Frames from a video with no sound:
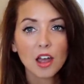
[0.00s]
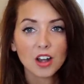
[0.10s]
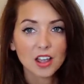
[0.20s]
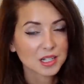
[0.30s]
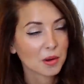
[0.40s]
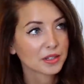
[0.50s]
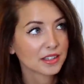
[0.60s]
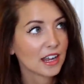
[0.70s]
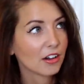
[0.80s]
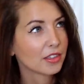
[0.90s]
Uh, the last time I was
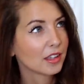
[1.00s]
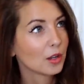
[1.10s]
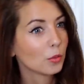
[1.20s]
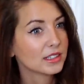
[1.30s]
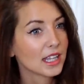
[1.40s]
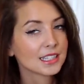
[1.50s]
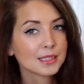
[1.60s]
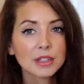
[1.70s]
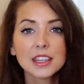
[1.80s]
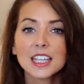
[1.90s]
in there I think it was their
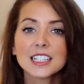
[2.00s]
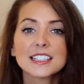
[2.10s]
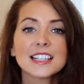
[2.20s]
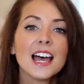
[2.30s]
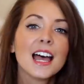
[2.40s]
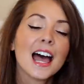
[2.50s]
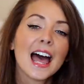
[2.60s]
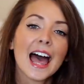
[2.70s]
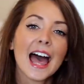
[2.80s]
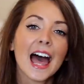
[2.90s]
summer things
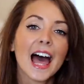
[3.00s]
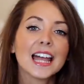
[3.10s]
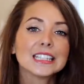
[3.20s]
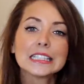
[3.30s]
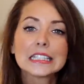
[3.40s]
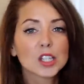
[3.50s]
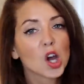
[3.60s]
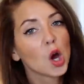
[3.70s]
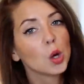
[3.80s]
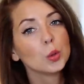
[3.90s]
and
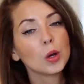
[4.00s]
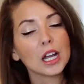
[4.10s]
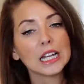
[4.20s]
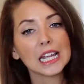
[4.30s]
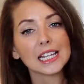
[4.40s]
so